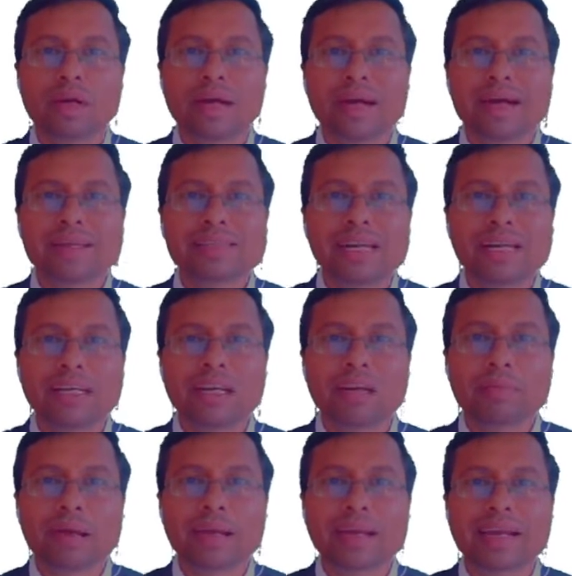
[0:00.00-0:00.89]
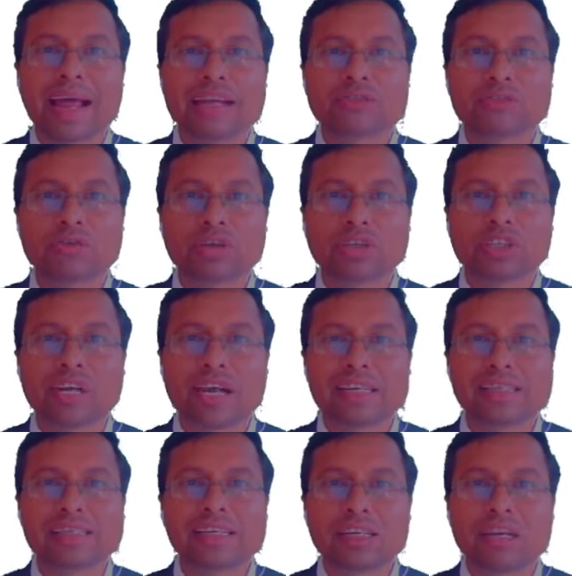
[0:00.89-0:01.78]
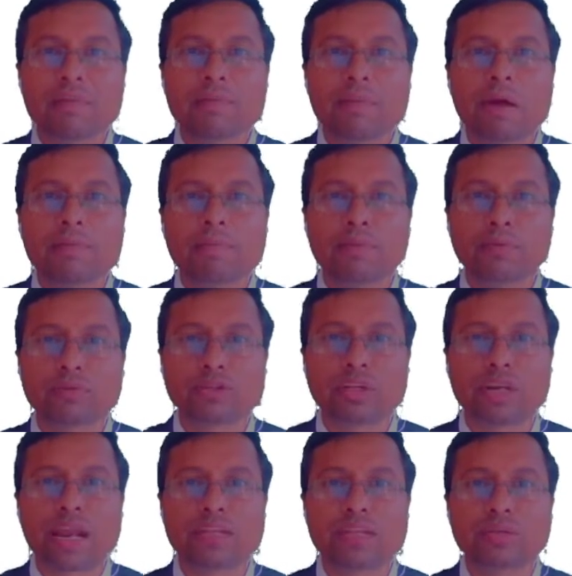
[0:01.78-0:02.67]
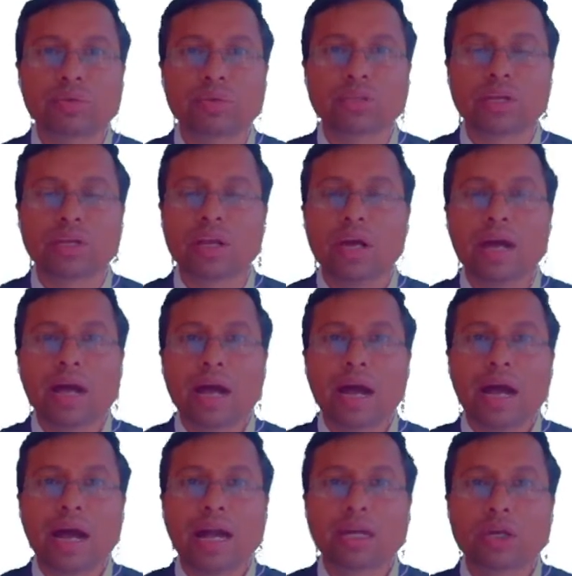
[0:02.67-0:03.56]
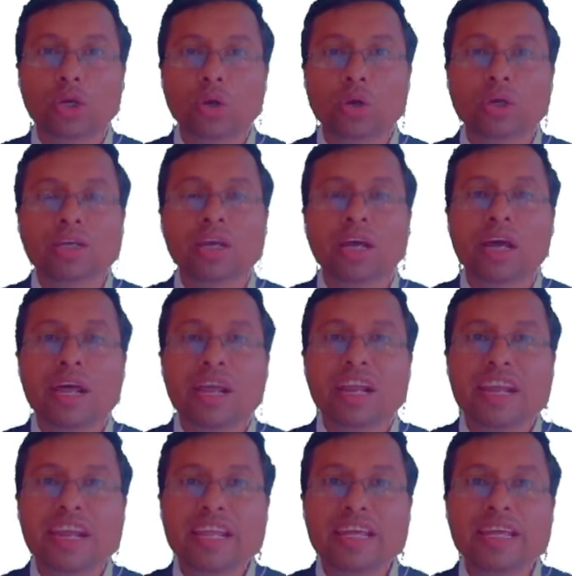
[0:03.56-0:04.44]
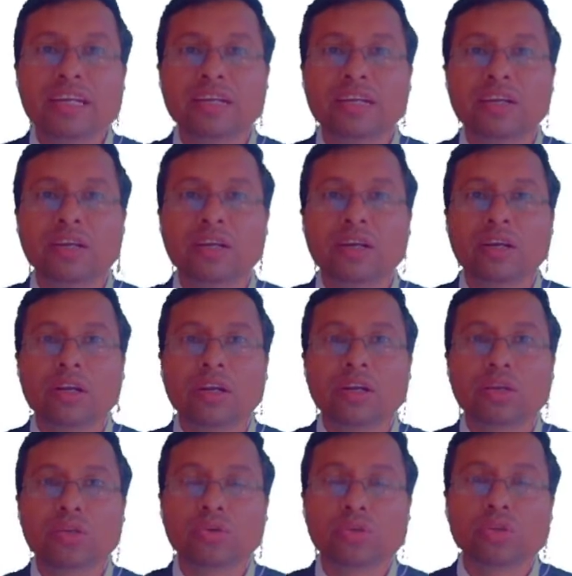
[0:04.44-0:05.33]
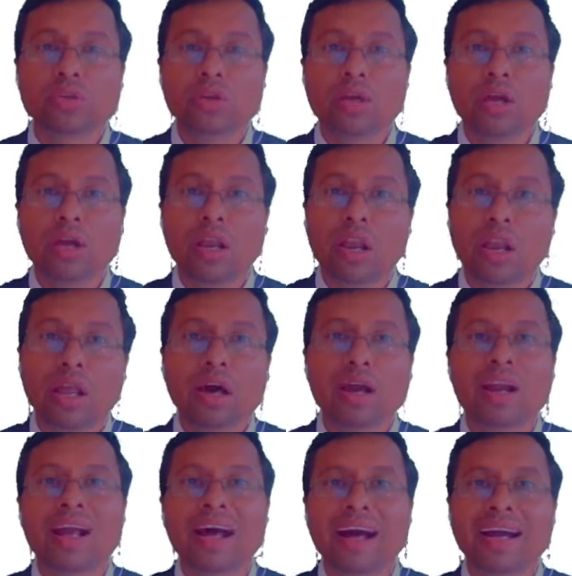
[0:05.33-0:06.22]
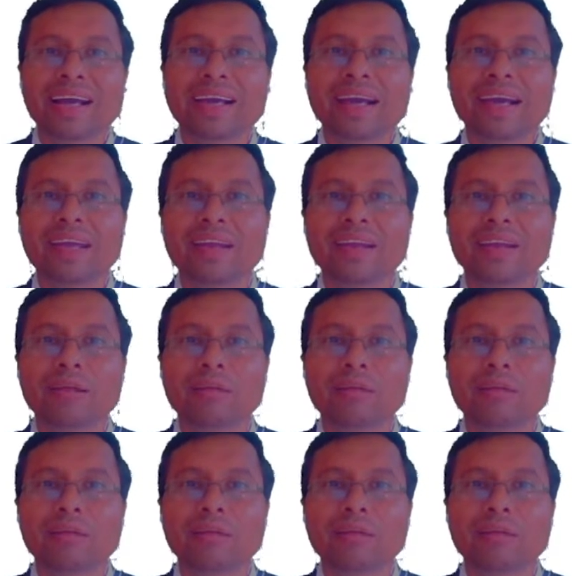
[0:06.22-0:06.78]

as I've done my graduation, as I've done my post-graduation, I don't need to learn again.